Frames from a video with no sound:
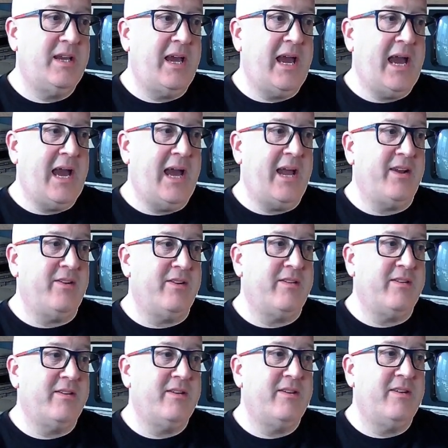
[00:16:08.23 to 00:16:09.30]

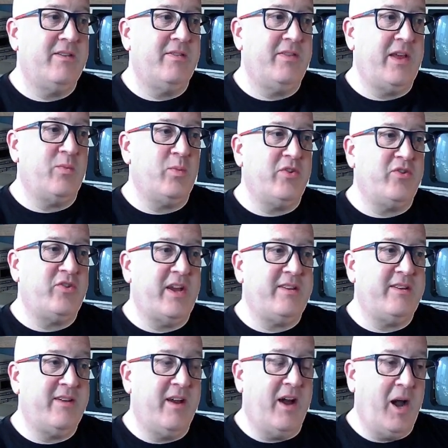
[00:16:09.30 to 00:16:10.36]
and then we set
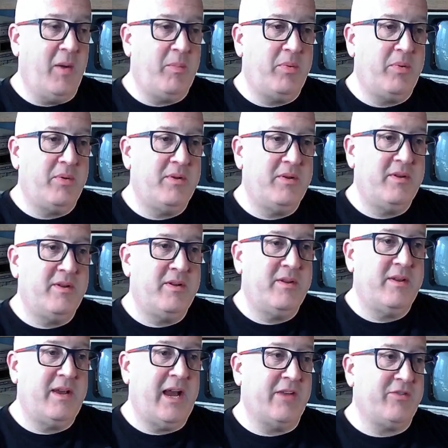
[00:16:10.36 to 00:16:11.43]
it up
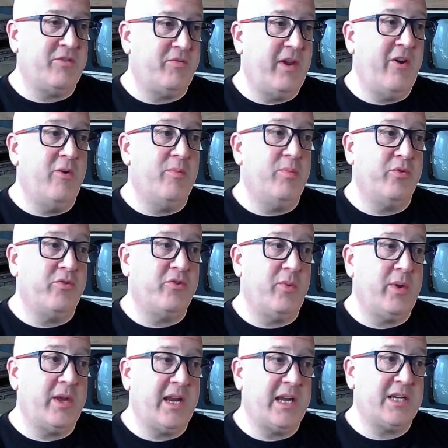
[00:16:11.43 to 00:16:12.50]
as a variable so
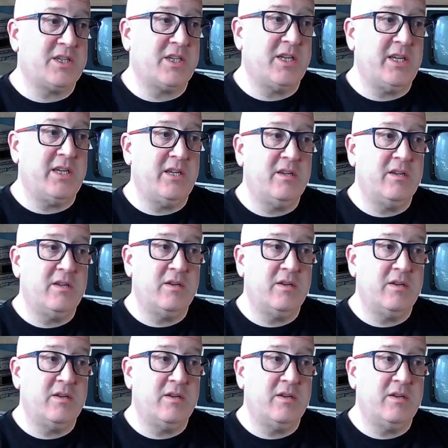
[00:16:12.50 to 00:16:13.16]
we can actually